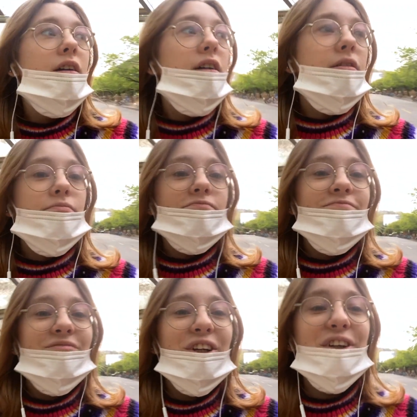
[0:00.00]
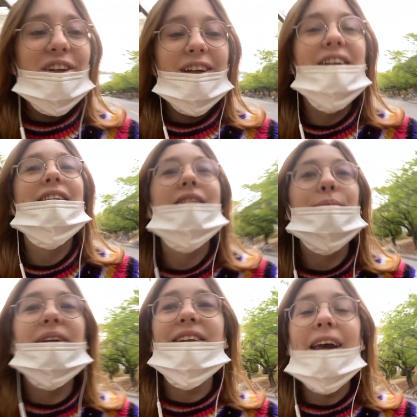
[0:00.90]
Um, it's a
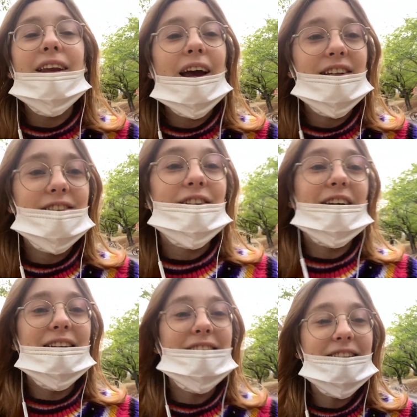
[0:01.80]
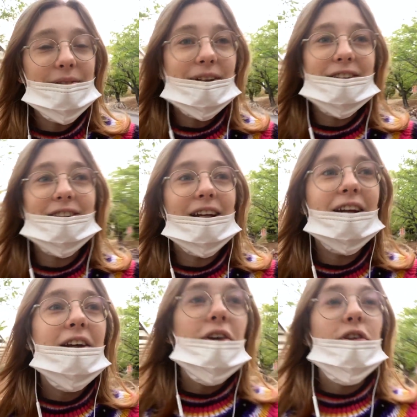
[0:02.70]
bit dead, as you can see, because like
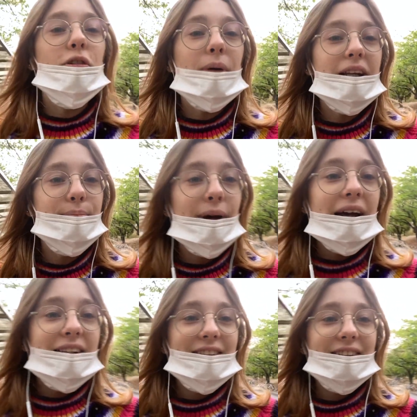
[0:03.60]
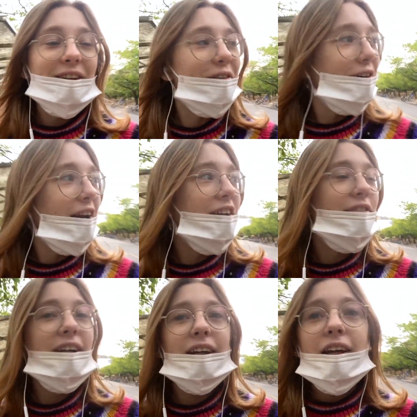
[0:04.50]
nobody passed or
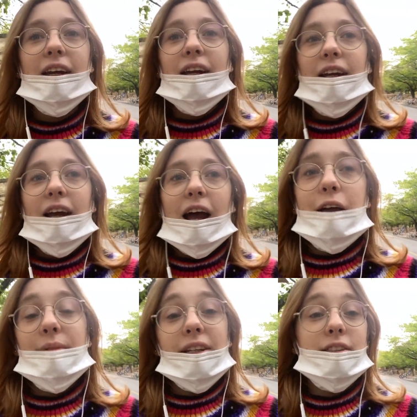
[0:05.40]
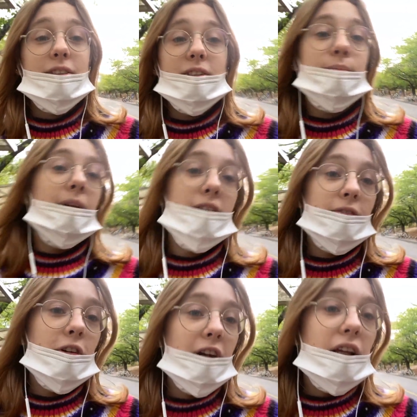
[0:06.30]
anything. I mean, it's just because of
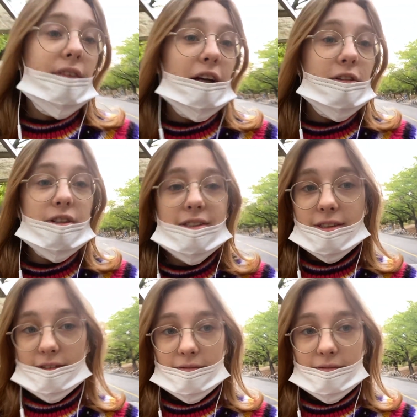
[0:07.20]
coronavirus.